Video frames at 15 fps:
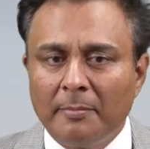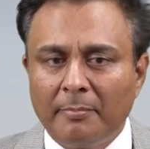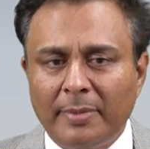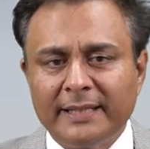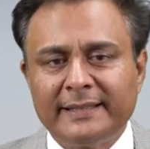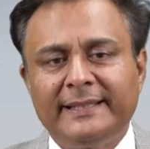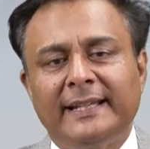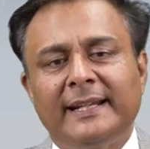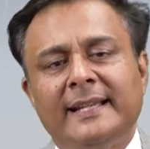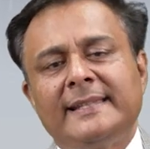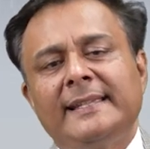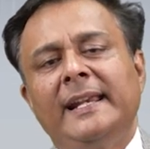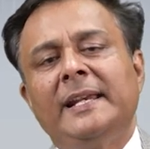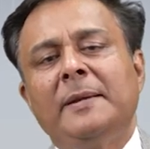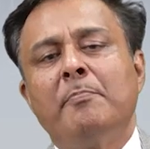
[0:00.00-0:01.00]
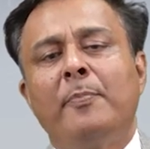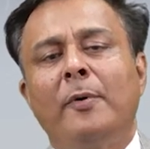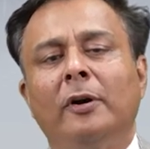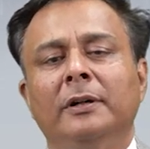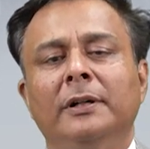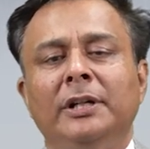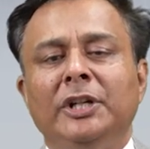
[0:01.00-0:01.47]
But there is an
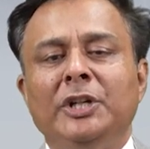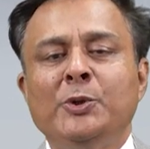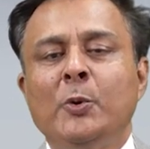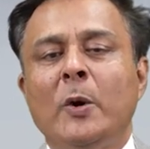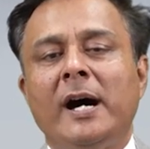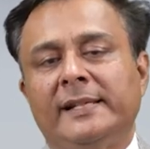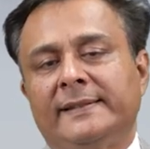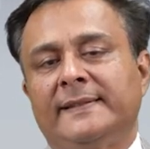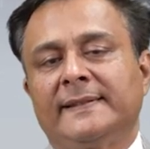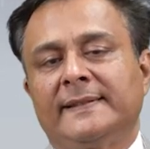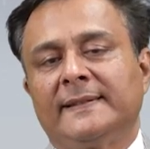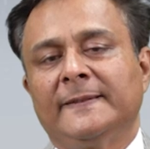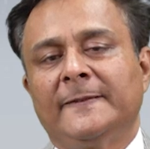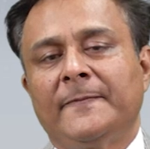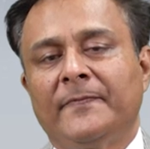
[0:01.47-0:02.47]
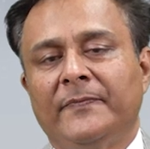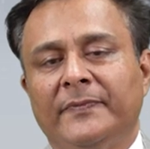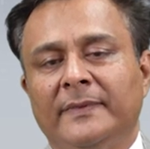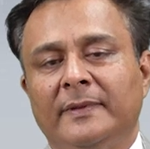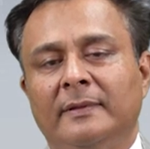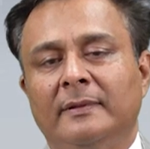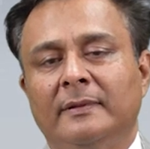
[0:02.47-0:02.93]
important nuance
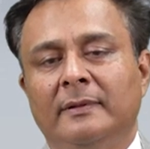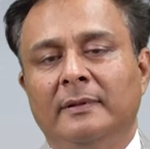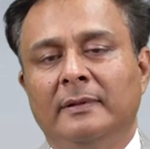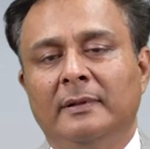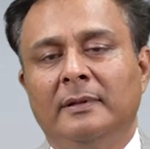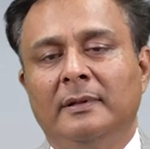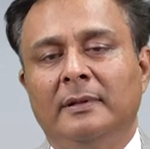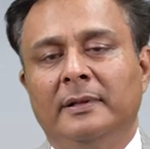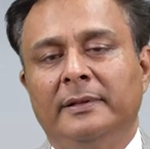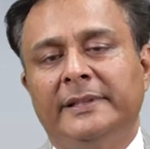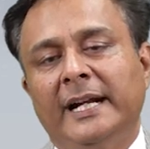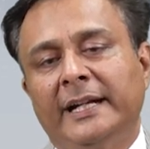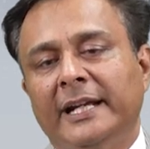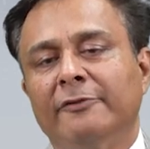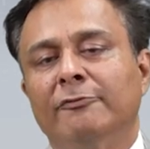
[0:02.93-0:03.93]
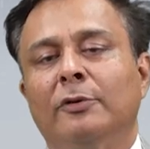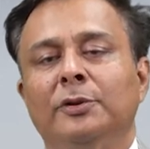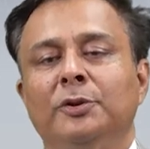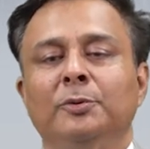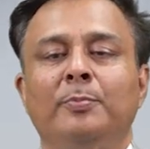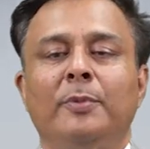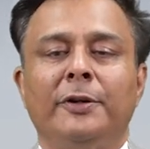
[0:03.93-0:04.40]
that I
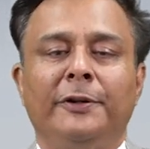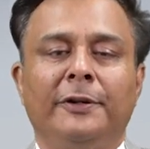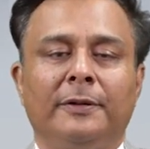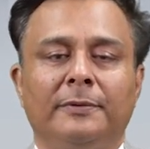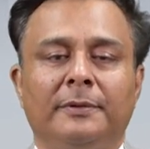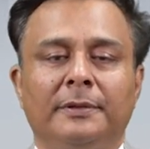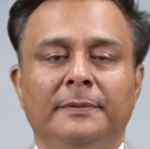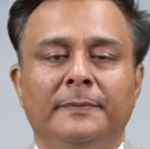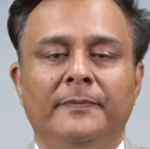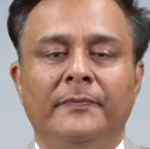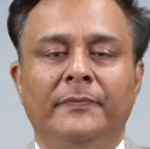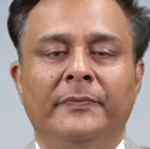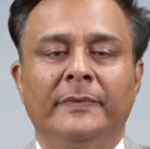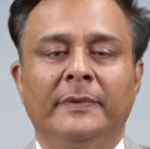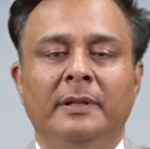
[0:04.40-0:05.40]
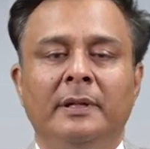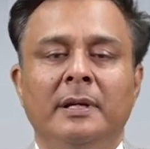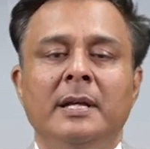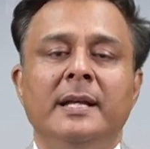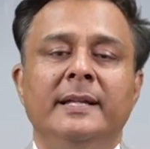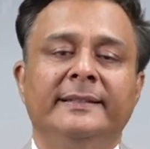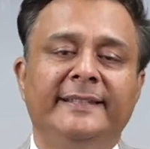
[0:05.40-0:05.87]
want to point out.
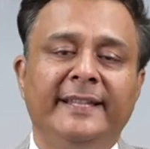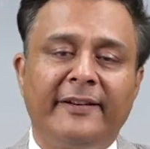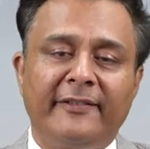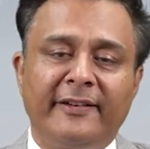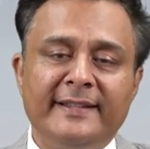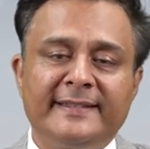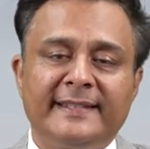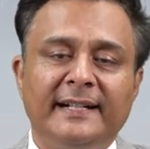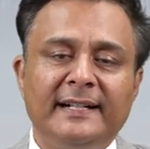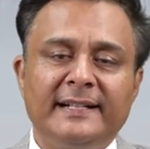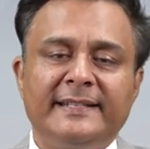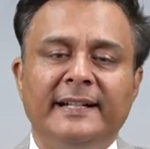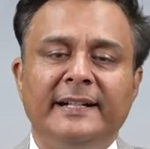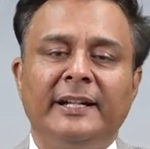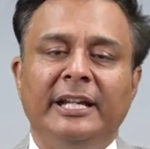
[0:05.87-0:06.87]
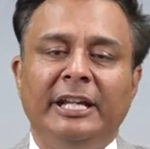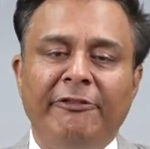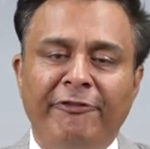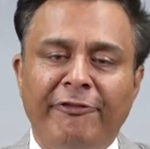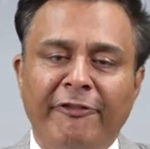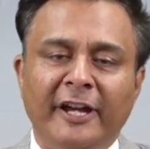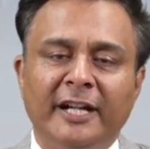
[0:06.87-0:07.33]
The results and
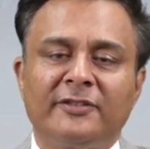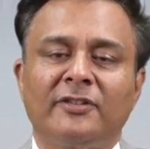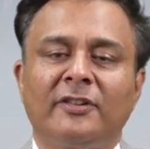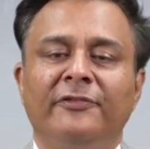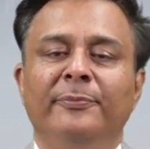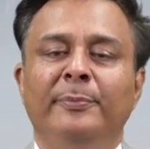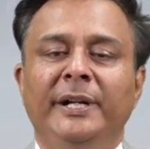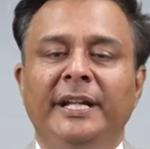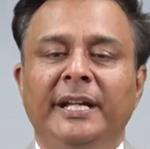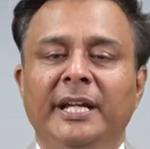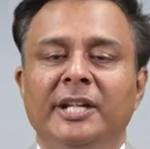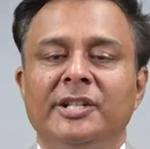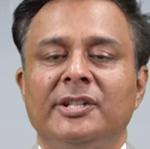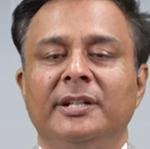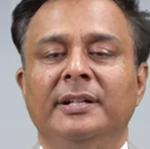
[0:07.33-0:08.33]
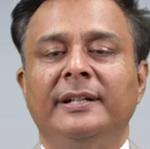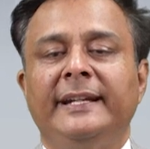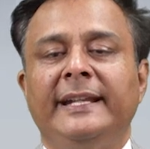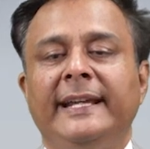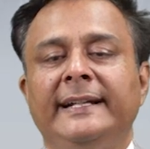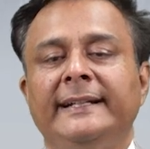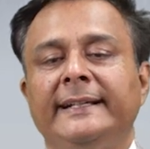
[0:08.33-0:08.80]
effects of mitigation
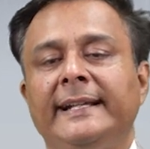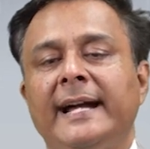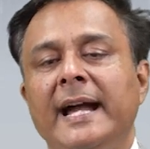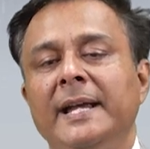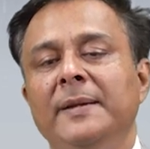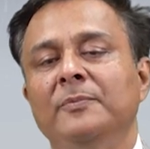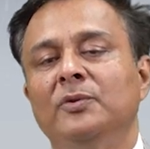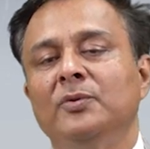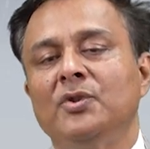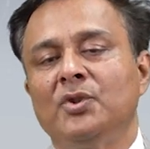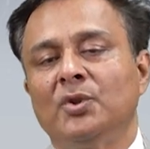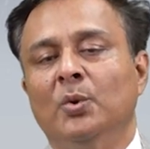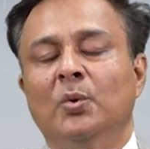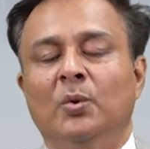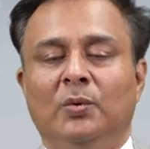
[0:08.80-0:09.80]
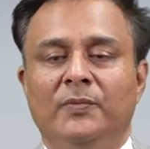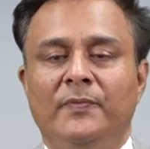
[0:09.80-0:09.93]
take time to show.